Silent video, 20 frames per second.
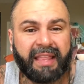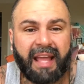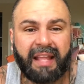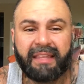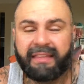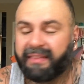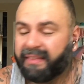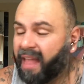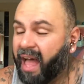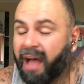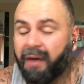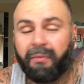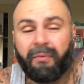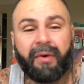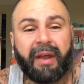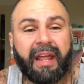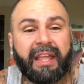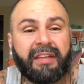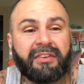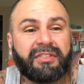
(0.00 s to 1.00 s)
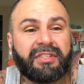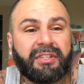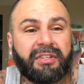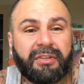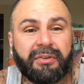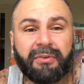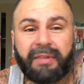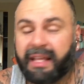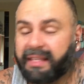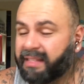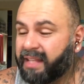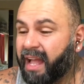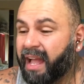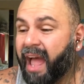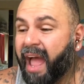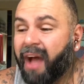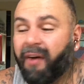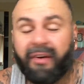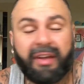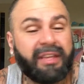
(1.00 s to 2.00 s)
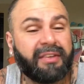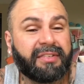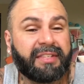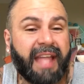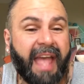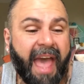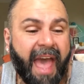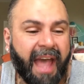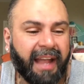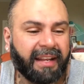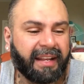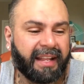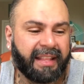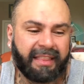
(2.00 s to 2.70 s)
That's not what I used to do. That's not how I used to act.